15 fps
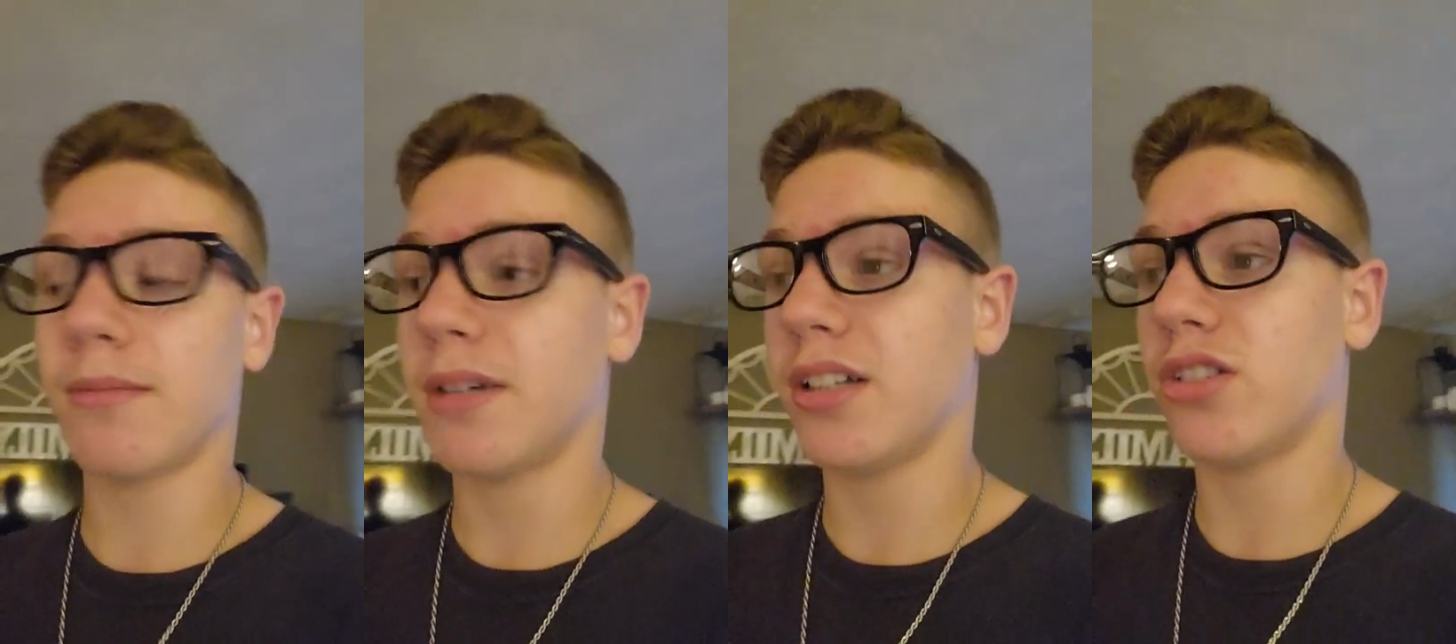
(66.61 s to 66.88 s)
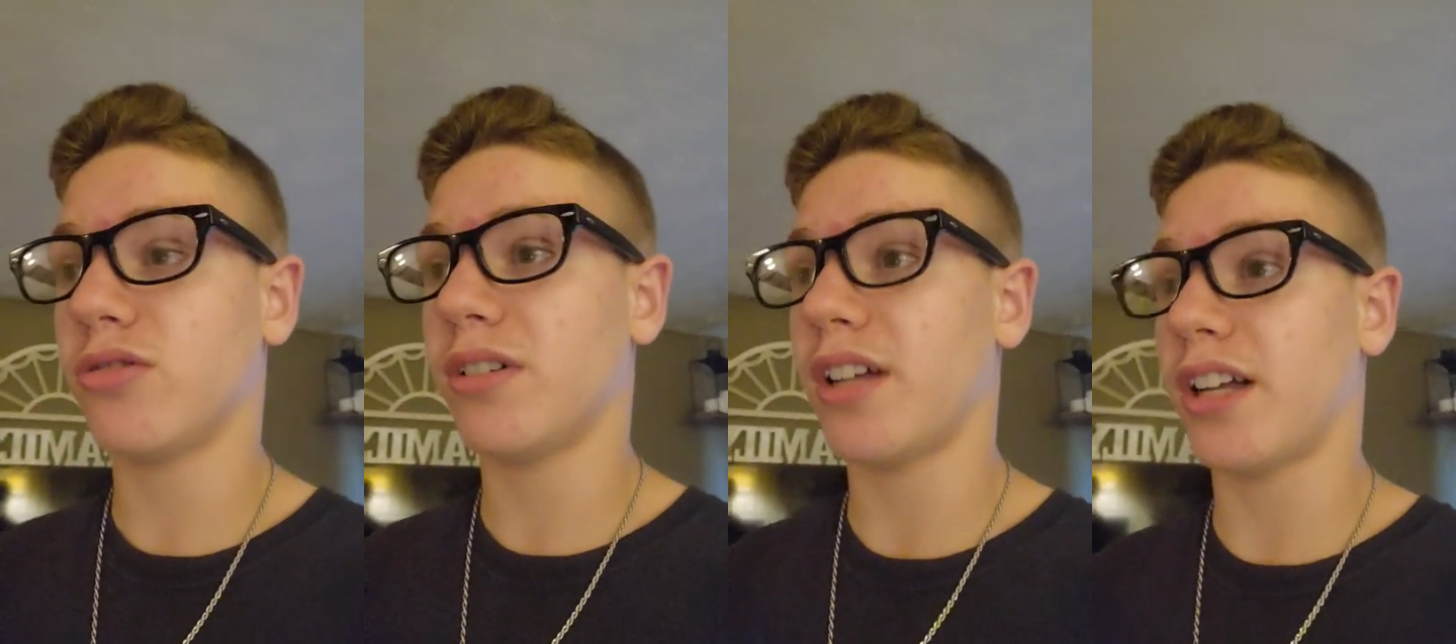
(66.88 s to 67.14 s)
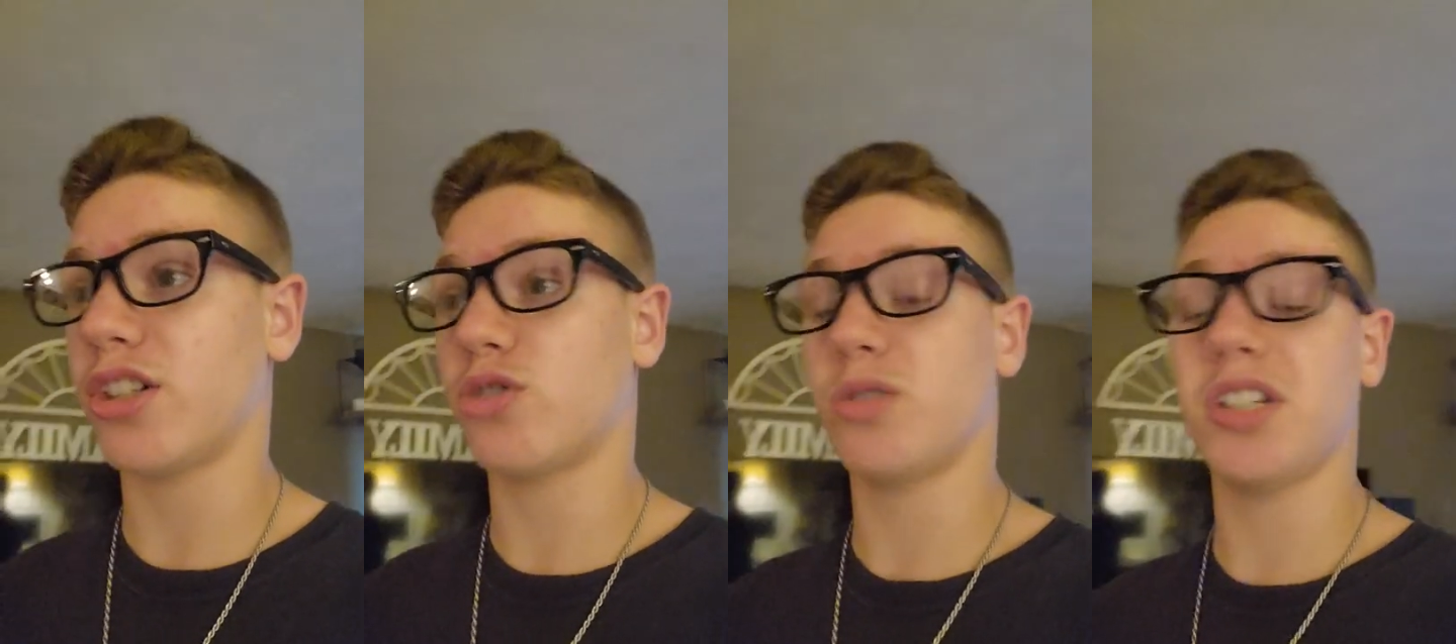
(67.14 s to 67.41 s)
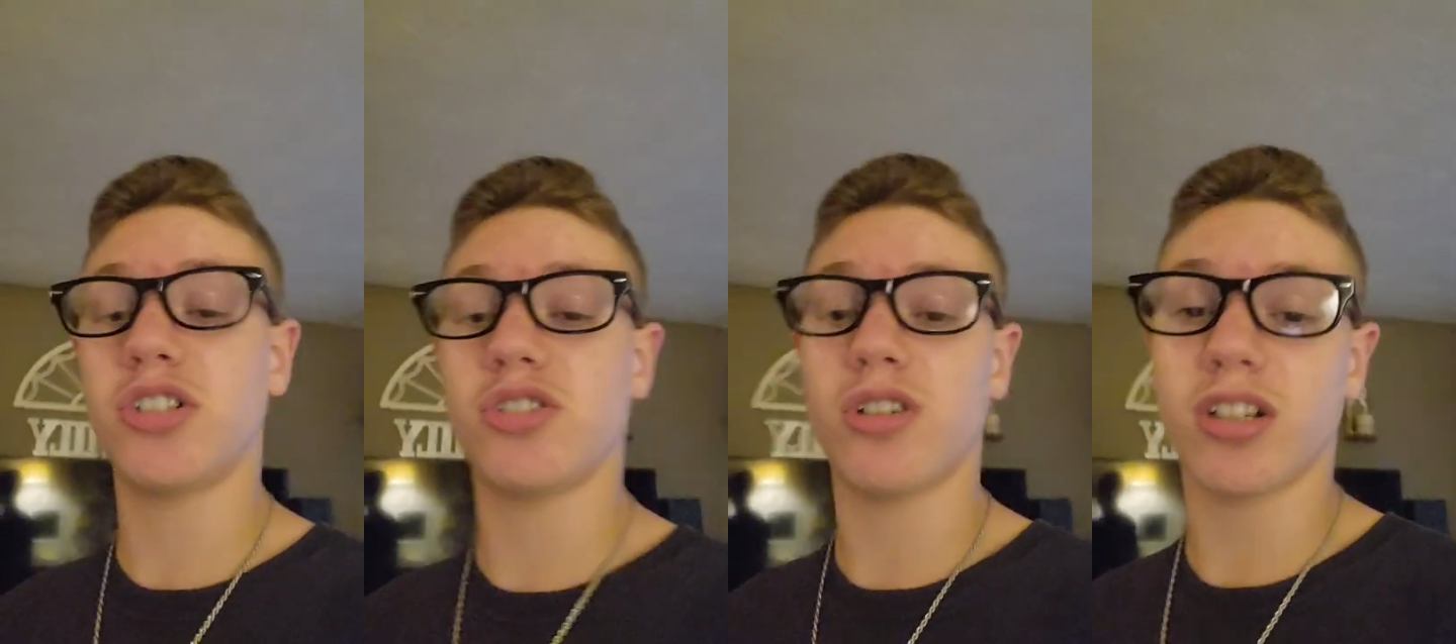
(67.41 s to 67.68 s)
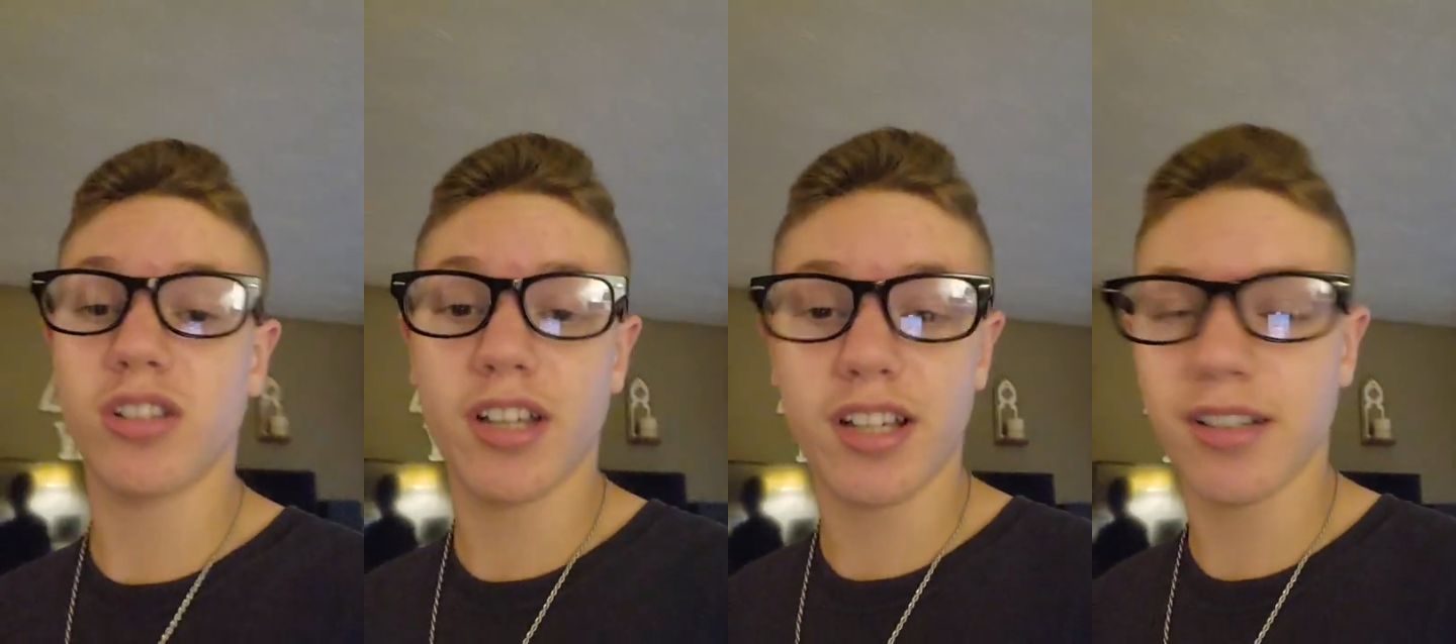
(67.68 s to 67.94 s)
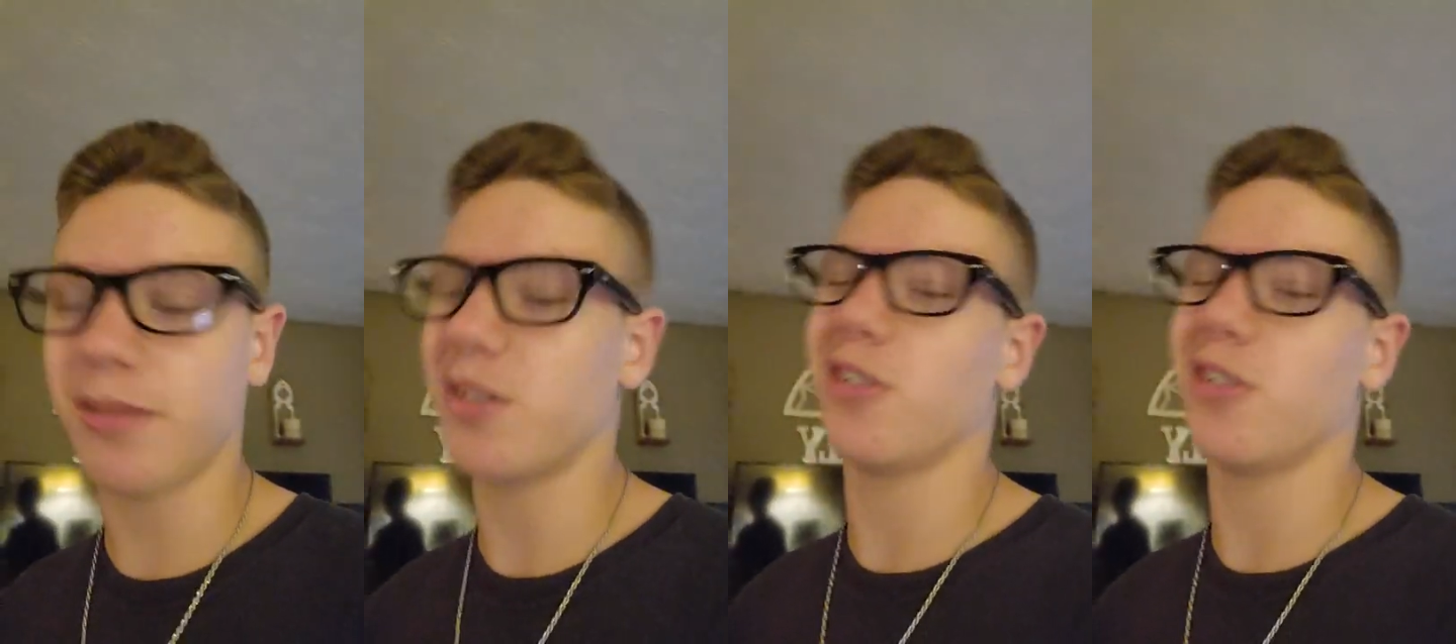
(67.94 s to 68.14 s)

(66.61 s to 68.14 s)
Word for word: I mean, tree, like tree trunk legs.